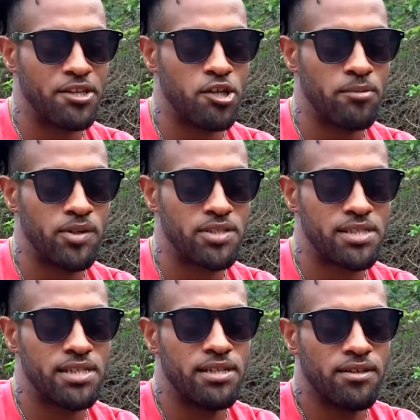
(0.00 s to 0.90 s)
you can almost
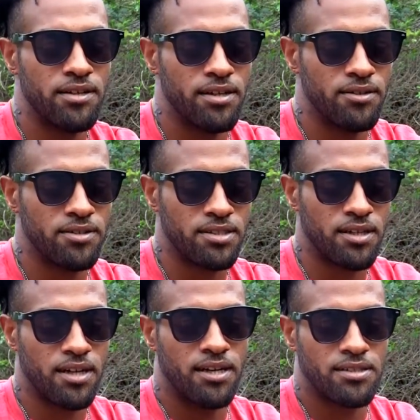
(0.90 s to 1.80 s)
see on
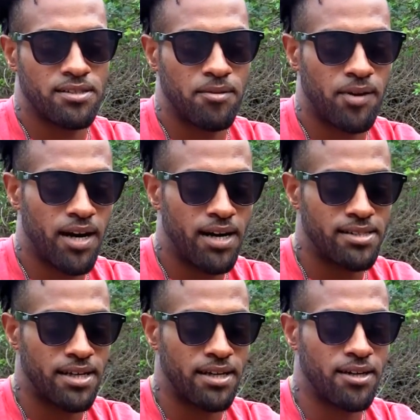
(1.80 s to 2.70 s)
some on some
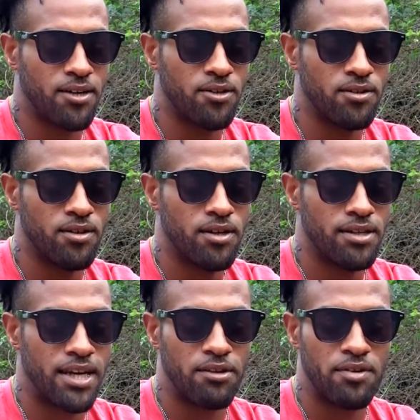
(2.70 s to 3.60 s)
guys like how
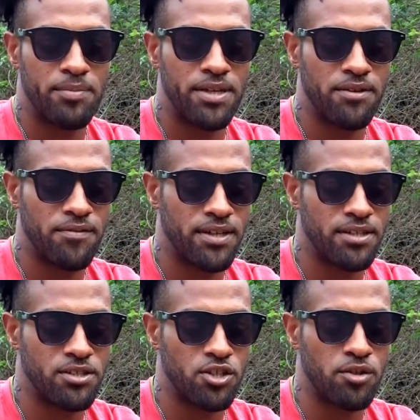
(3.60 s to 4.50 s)
that are repeat
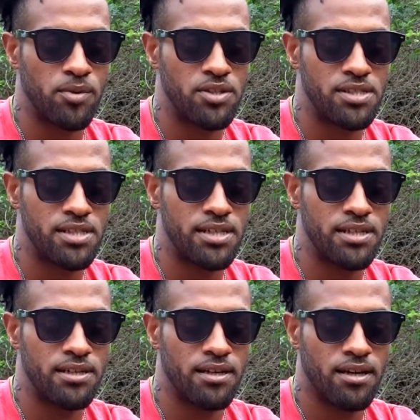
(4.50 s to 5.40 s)
offenders. You can almost
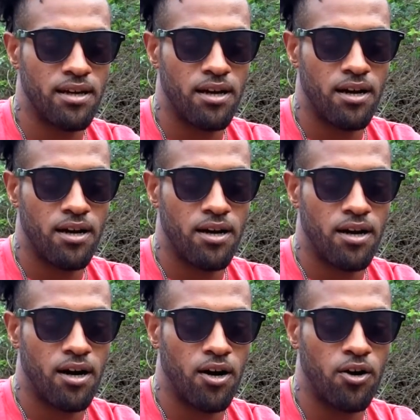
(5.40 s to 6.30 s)
see
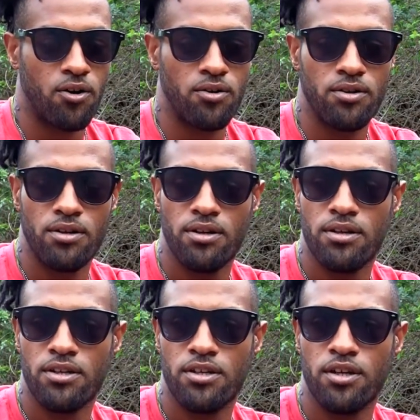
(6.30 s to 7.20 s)
how
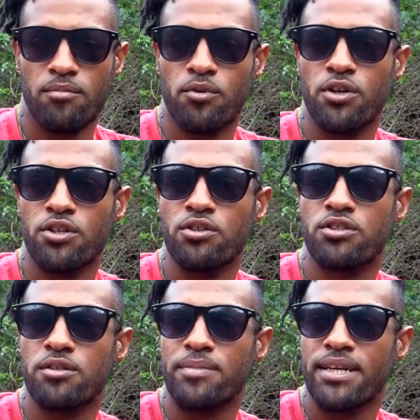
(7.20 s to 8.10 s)
they're more
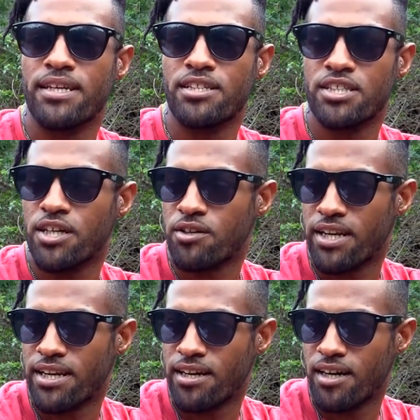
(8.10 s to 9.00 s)
used to being in jail
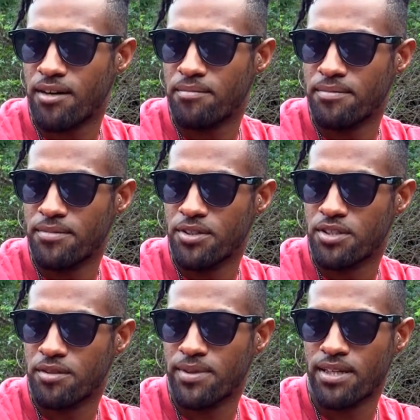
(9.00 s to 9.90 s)
than they are
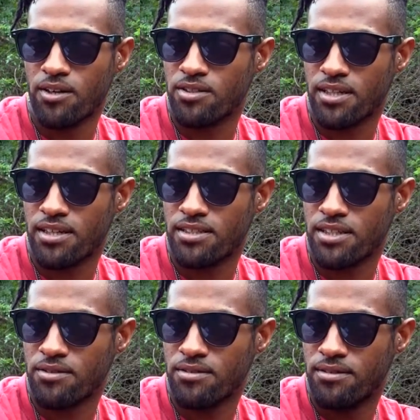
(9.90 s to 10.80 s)
used to being outside of
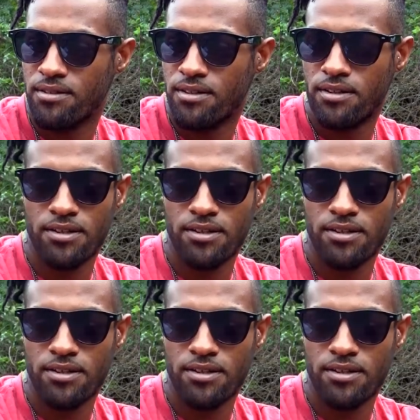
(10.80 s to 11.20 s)
jail. Well,